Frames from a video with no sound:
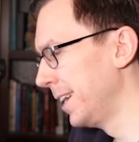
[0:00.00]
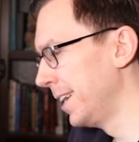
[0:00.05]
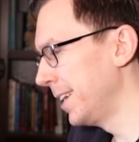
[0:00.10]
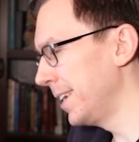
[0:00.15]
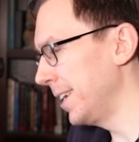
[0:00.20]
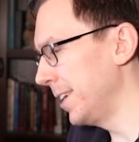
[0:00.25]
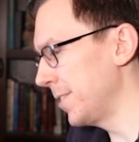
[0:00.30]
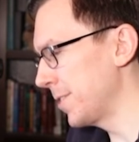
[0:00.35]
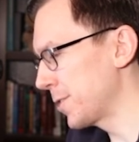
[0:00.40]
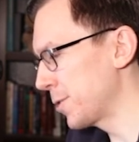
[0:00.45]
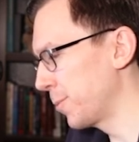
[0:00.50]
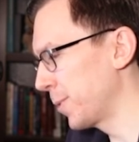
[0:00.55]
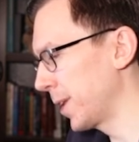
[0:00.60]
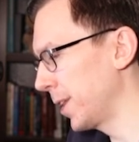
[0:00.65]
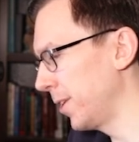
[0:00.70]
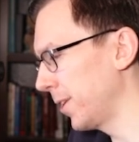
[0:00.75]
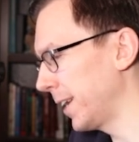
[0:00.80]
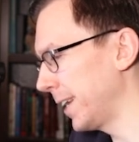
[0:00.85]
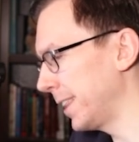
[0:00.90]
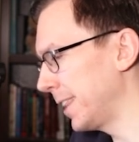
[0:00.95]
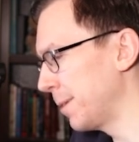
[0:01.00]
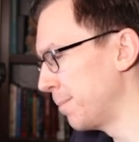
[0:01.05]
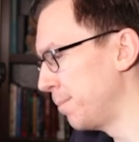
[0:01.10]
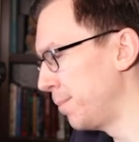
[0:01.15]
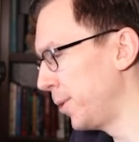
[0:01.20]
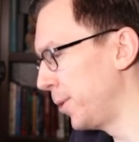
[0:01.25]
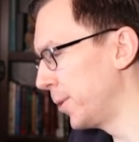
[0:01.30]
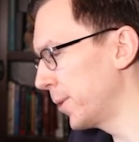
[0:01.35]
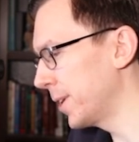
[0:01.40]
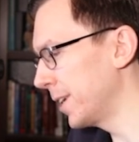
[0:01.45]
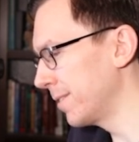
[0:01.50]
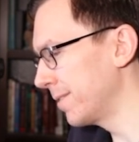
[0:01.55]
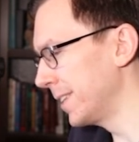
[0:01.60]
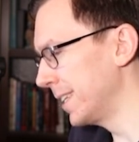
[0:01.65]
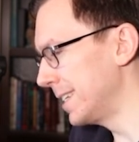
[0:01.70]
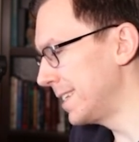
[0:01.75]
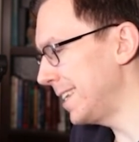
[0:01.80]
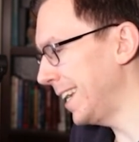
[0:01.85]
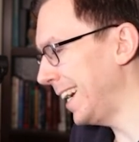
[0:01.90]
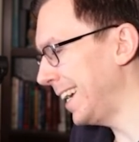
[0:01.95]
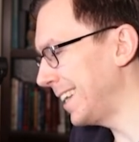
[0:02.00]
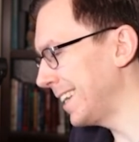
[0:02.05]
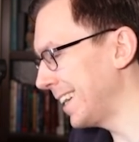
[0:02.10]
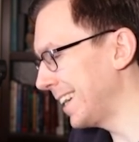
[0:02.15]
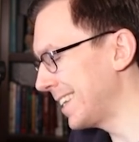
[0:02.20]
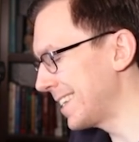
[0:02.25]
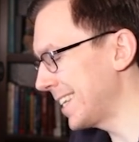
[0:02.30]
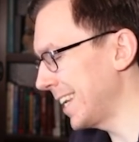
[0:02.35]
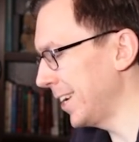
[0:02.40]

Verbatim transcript: You just want to look at the bulk of the data and say,